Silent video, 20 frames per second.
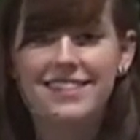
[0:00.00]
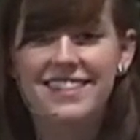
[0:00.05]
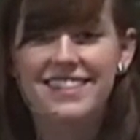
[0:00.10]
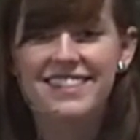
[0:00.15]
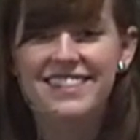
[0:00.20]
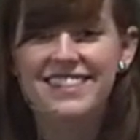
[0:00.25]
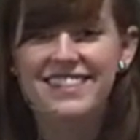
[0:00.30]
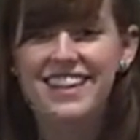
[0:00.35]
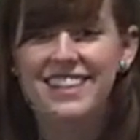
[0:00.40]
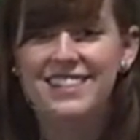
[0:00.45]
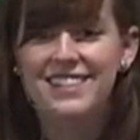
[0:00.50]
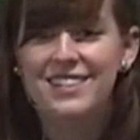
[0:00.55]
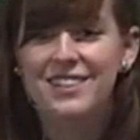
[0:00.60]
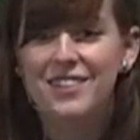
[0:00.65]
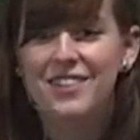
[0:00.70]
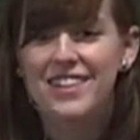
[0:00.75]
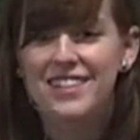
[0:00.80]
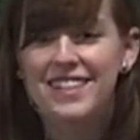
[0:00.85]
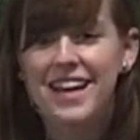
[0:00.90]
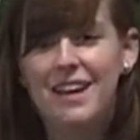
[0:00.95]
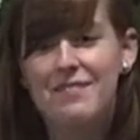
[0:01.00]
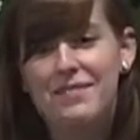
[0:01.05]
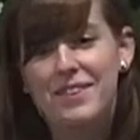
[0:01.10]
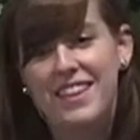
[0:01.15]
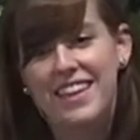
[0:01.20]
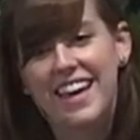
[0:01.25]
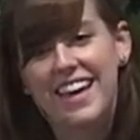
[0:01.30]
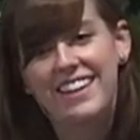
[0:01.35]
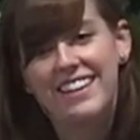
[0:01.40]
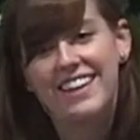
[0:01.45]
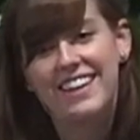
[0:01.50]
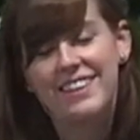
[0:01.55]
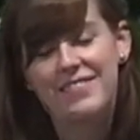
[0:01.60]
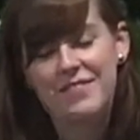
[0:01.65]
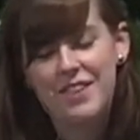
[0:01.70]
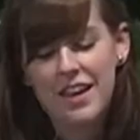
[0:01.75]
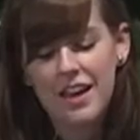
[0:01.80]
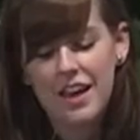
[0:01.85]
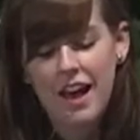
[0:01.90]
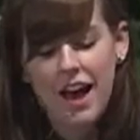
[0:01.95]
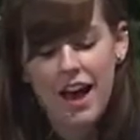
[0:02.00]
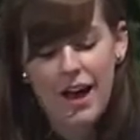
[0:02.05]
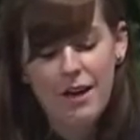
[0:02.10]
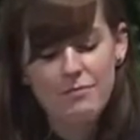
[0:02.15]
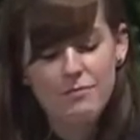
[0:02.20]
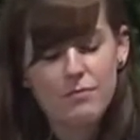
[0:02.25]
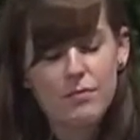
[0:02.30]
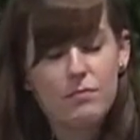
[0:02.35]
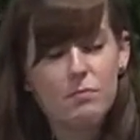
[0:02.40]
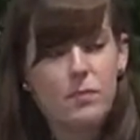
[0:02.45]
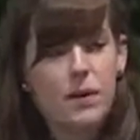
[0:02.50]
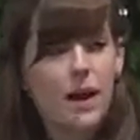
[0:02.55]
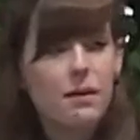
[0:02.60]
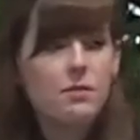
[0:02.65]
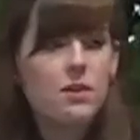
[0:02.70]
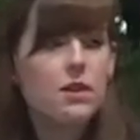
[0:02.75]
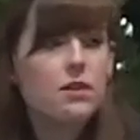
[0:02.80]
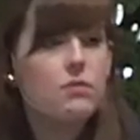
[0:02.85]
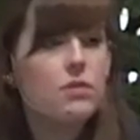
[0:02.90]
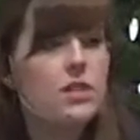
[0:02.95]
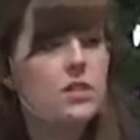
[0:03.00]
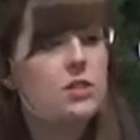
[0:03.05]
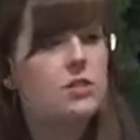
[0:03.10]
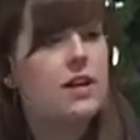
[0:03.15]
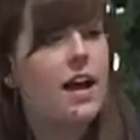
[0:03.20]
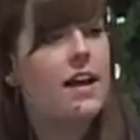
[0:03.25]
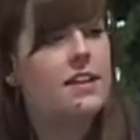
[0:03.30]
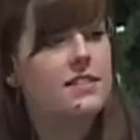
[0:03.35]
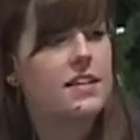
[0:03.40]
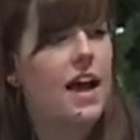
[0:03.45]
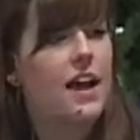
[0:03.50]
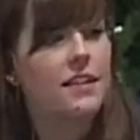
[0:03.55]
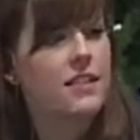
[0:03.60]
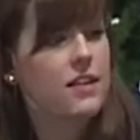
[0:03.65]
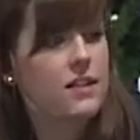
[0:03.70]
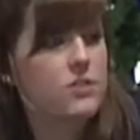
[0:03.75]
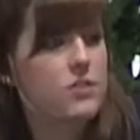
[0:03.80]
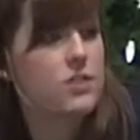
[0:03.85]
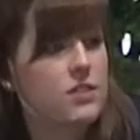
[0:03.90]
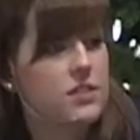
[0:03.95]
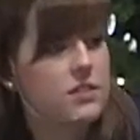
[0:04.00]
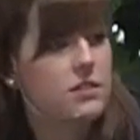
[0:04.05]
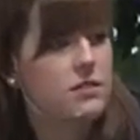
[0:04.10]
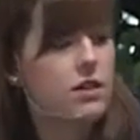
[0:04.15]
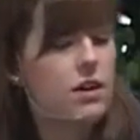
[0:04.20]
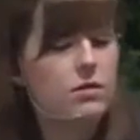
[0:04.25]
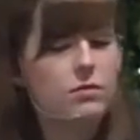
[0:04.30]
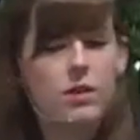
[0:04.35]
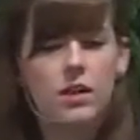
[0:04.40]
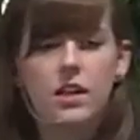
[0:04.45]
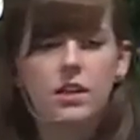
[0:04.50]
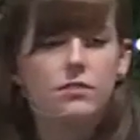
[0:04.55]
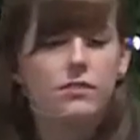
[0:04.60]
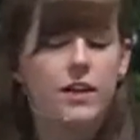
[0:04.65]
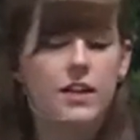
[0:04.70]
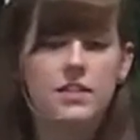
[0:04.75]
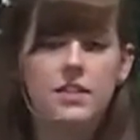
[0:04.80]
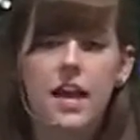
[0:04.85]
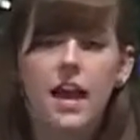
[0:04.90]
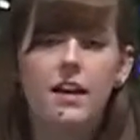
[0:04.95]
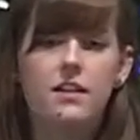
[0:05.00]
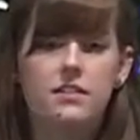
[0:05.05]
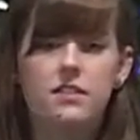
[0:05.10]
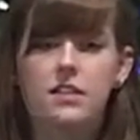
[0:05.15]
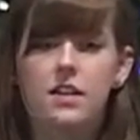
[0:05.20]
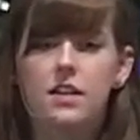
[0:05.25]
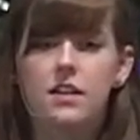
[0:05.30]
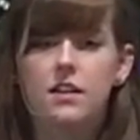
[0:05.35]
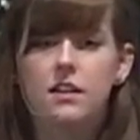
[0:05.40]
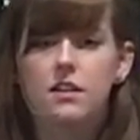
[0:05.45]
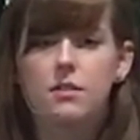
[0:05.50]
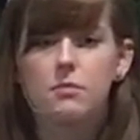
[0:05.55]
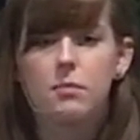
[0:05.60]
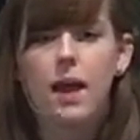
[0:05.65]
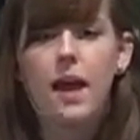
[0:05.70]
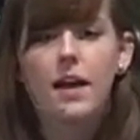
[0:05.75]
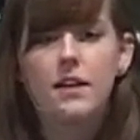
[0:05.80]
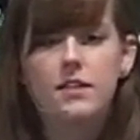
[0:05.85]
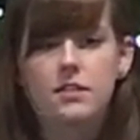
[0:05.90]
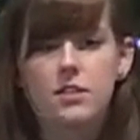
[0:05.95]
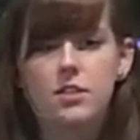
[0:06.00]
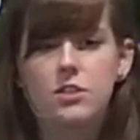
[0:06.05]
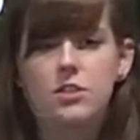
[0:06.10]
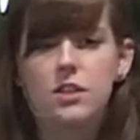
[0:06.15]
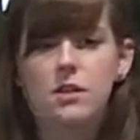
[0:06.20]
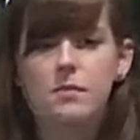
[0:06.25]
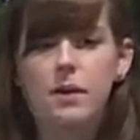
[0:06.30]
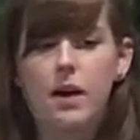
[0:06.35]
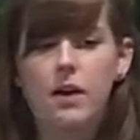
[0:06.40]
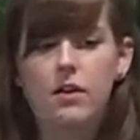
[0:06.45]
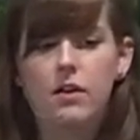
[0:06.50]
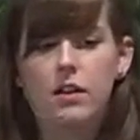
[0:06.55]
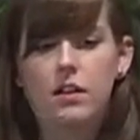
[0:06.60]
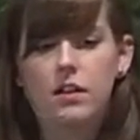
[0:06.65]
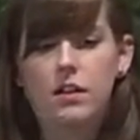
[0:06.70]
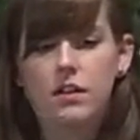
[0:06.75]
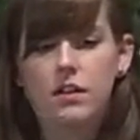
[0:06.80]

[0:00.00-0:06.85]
This is like story time with Caitlyn. But I'm going to read you guys, I think, just a really fantastic passage about